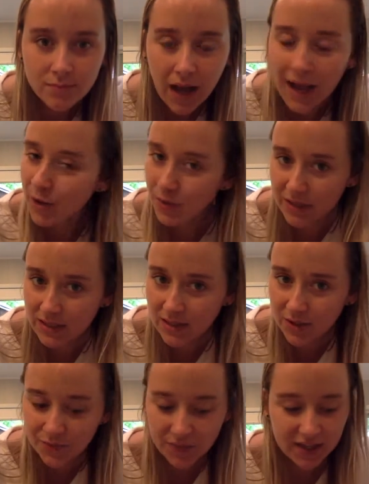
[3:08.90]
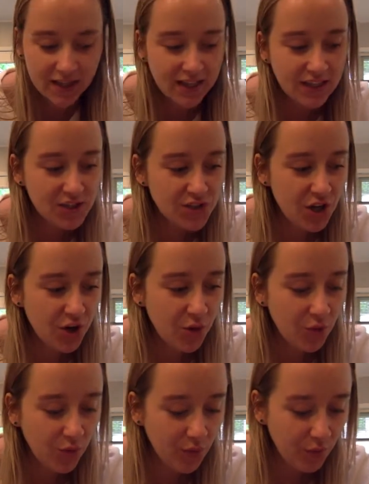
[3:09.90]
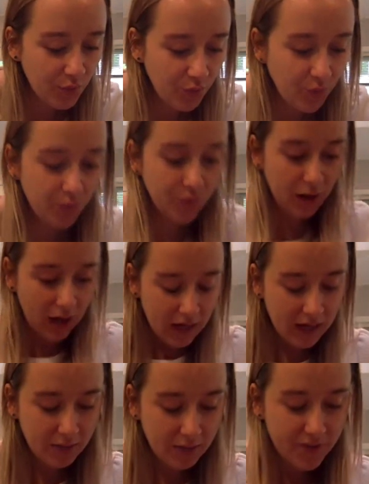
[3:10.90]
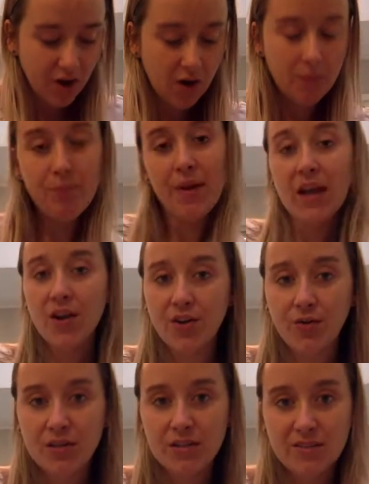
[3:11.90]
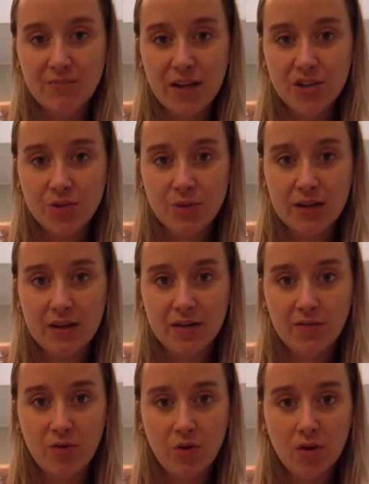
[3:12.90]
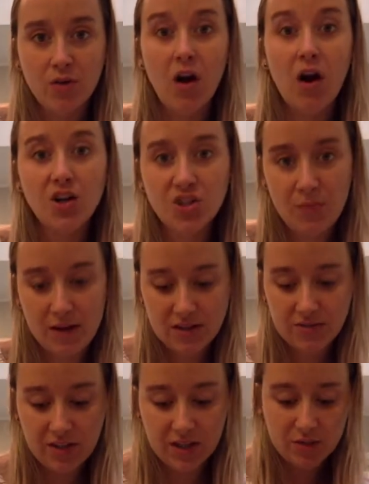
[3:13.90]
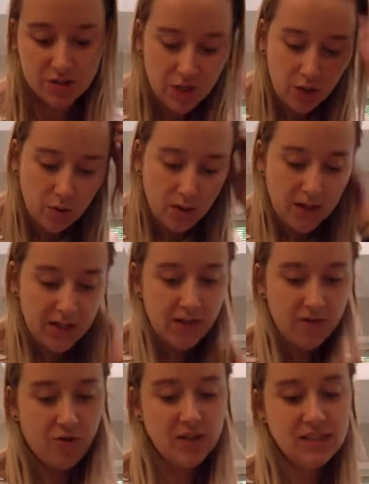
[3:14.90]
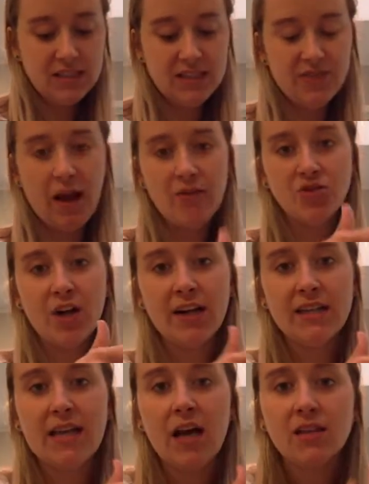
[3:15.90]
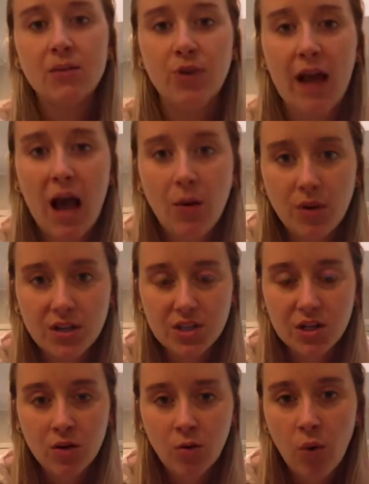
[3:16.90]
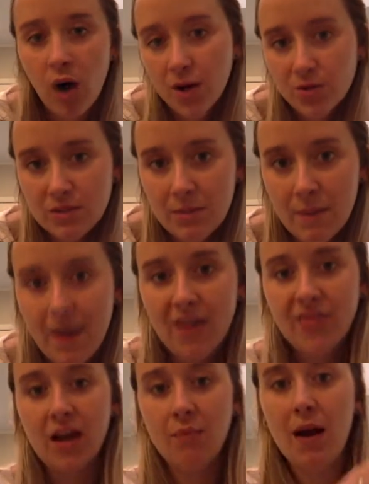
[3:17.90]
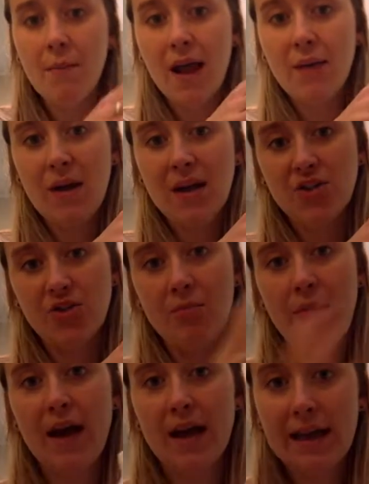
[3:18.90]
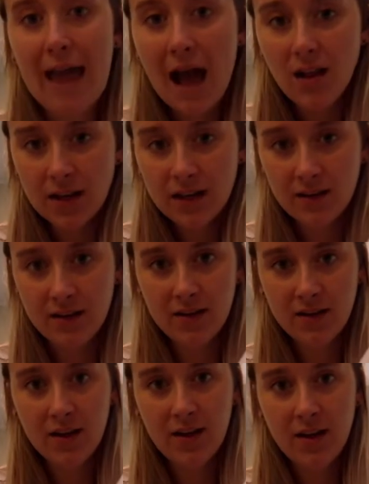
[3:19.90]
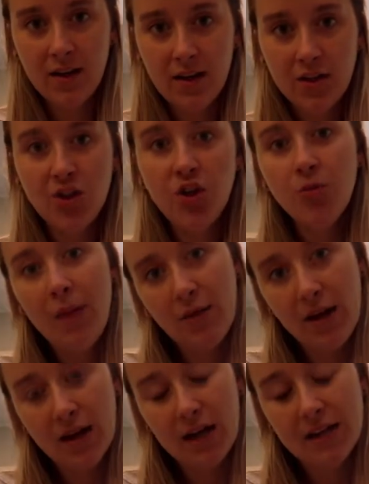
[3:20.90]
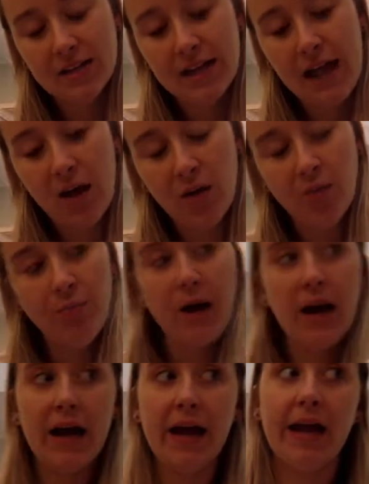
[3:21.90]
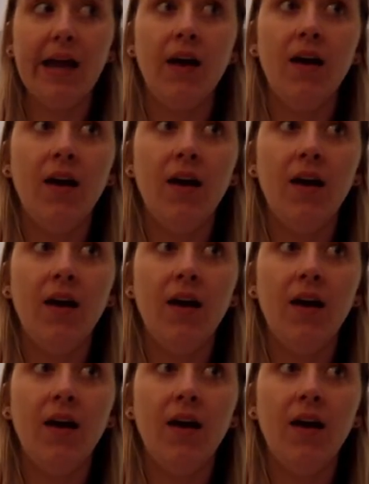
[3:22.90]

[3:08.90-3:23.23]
I don't think so. So there are bigger units of measurement for large amounts of liquid. So for instance, if I was trying to tell someone how much water was in my bathtub, I might measure it by a gallon. You may recognize a gallon by